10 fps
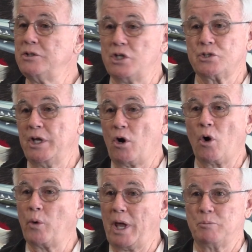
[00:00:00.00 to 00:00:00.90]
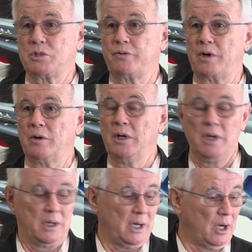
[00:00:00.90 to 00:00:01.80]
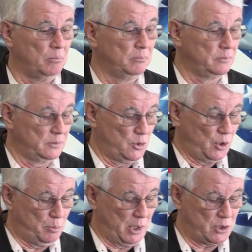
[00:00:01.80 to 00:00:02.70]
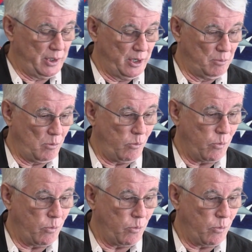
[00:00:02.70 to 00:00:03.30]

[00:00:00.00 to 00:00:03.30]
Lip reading: just in our own atmosphere. I'll show you a picture here.